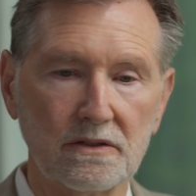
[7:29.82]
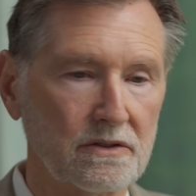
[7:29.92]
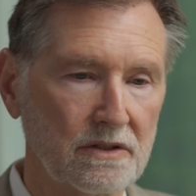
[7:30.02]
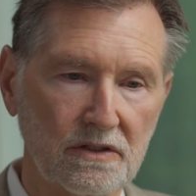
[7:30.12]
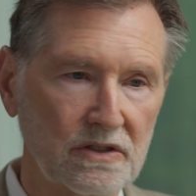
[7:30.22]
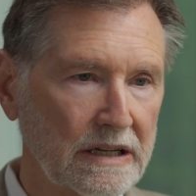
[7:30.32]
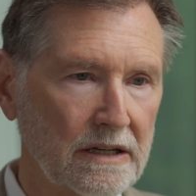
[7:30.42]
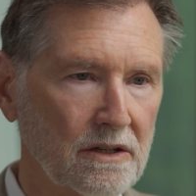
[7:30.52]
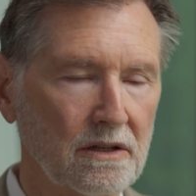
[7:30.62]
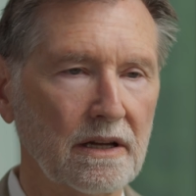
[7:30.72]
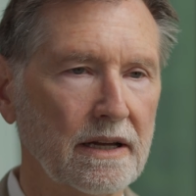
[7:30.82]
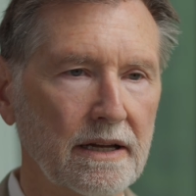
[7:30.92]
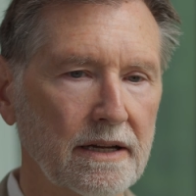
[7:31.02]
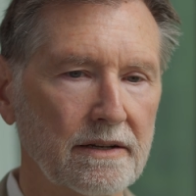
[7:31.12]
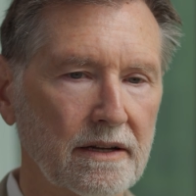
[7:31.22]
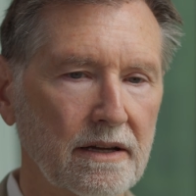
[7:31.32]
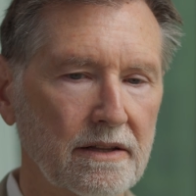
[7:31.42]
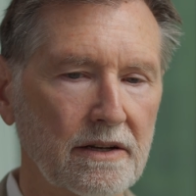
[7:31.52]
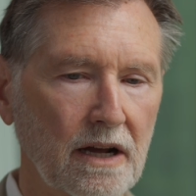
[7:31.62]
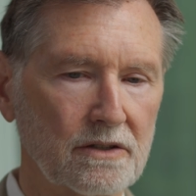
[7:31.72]
This is a skill, and uh,
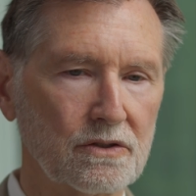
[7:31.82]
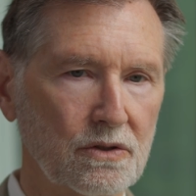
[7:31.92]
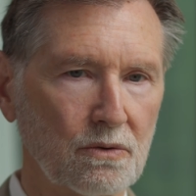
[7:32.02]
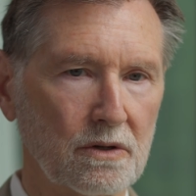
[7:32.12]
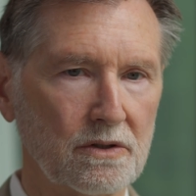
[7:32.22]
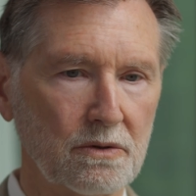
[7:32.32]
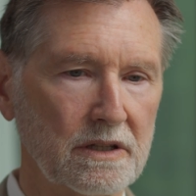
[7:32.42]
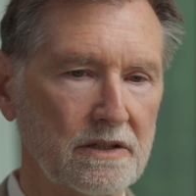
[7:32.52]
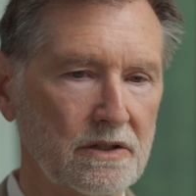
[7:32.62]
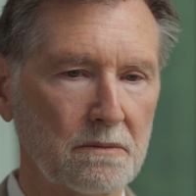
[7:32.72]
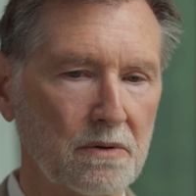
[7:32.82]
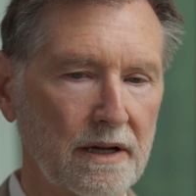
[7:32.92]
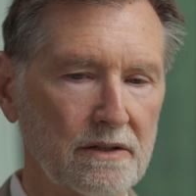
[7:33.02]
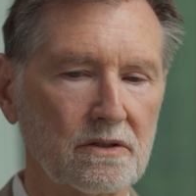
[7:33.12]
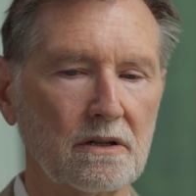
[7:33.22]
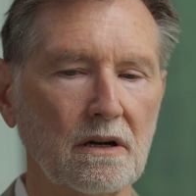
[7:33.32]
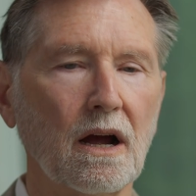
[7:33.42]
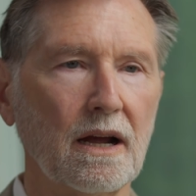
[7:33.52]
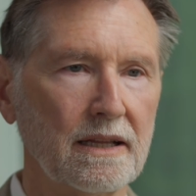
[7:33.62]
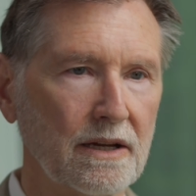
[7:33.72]
the doctors who are doing these implants are
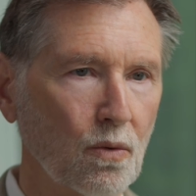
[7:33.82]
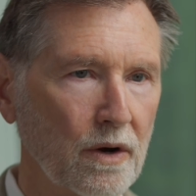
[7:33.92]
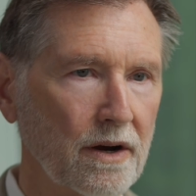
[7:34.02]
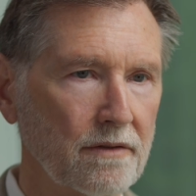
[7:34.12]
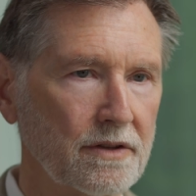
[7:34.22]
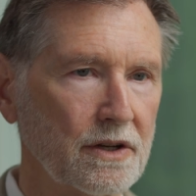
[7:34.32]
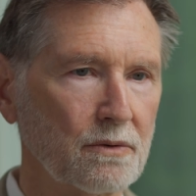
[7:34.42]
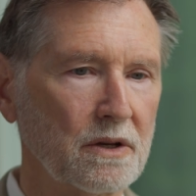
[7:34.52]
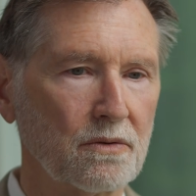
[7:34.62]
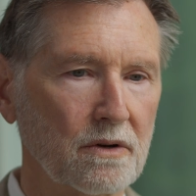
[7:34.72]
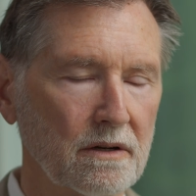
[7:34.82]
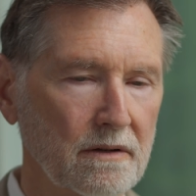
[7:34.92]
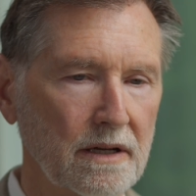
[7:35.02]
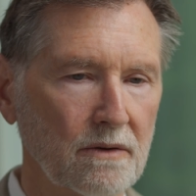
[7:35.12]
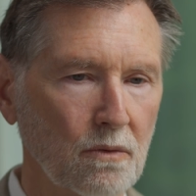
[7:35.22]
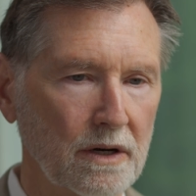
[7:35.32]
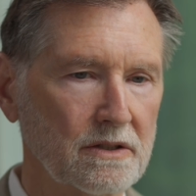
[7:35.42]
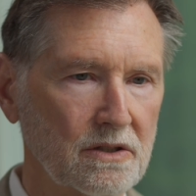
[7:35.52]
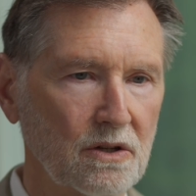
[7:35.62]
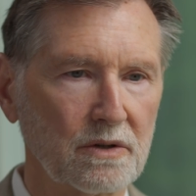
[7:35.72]
highly aware of the urethra where
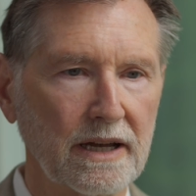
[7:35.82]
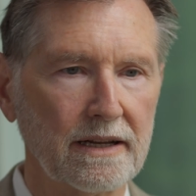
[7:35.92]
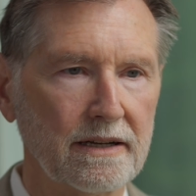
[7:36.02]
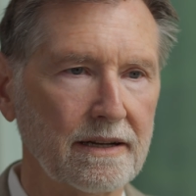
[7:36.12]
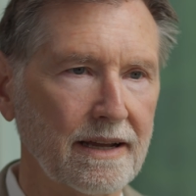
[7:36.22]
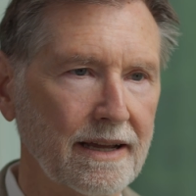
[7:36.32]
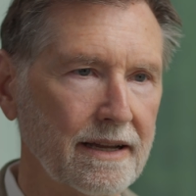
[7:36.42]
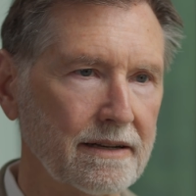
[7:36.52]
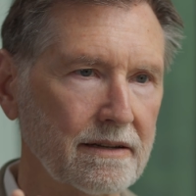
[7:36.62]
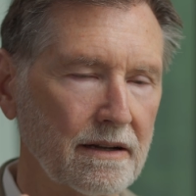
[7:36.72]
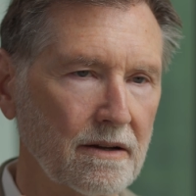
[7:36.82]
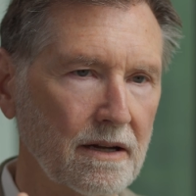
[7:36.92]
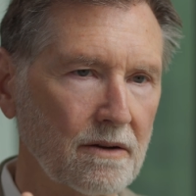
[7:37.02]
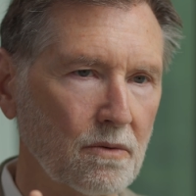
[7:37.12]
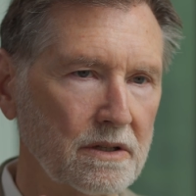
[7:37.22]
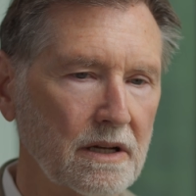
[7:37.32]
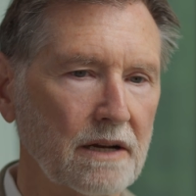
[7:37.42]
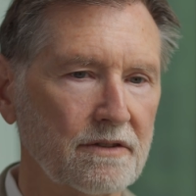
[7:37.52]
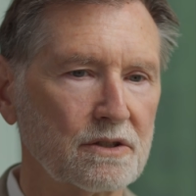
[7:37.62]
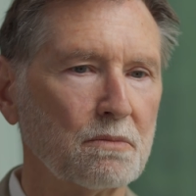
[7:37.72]
it's located, and uh, what kind
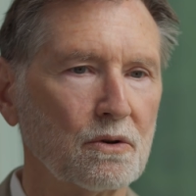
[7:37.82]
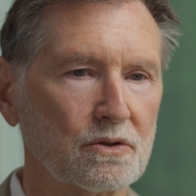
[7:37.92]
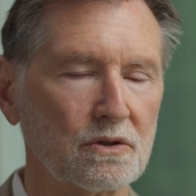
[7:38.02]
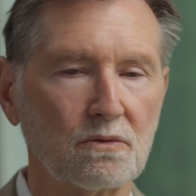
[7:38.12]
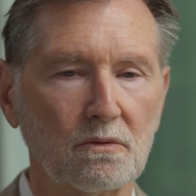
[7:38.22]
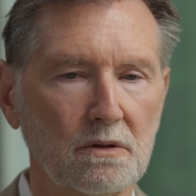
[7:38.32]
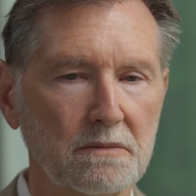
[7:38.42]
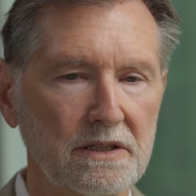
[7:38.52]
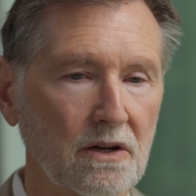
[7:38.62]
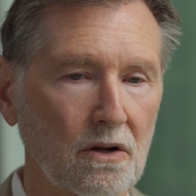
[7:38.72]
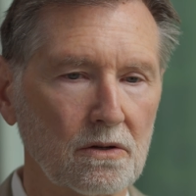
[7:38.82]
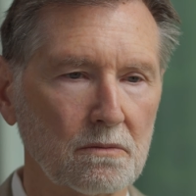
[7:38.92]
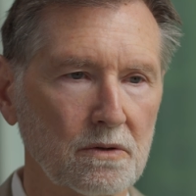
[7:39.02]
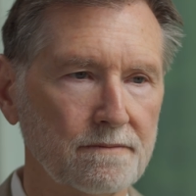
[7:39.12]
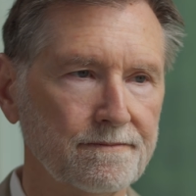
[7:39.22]
of exposure will be tolerable.